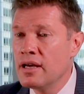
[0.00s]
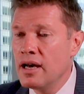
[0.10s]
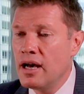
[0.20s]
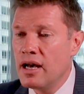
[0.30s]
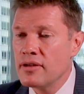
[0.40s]

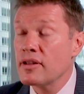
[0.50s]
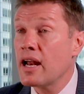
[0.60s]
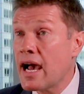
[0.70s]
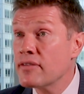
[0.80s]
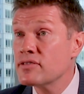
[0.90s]
that
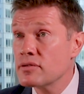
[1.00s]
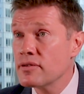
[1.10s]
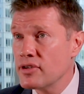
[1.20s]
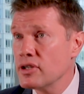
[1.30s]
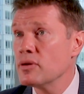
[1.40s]
after
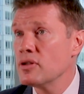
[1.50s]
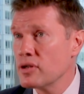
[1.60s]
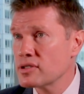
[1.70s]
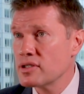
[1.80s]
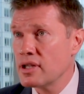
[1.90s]
review, it
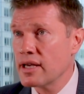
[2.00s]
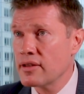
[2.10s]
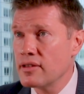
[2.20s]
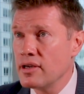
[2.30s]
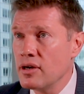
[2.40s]
looks
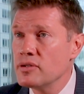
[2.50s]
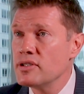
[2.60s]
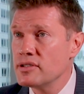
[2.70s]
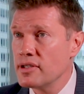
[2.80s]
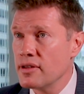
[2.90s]
like the
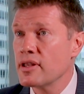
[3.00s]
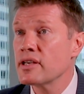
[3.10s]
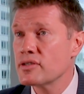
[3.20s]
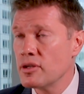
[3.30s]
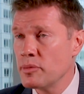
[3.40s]
OCC
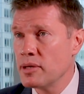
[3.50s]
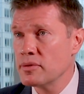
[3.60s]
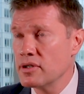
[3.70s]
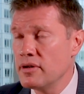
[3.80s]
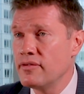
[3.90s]
thinks they'll be able to go